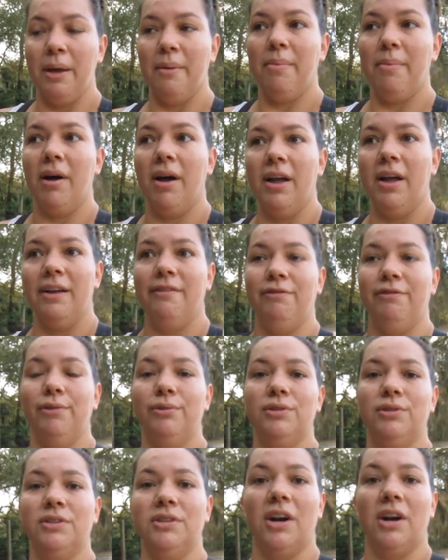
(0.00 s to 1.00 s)
but if you
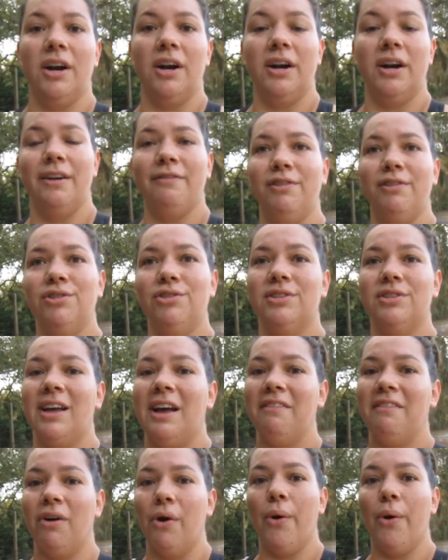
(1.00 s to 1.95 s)
start if you just have a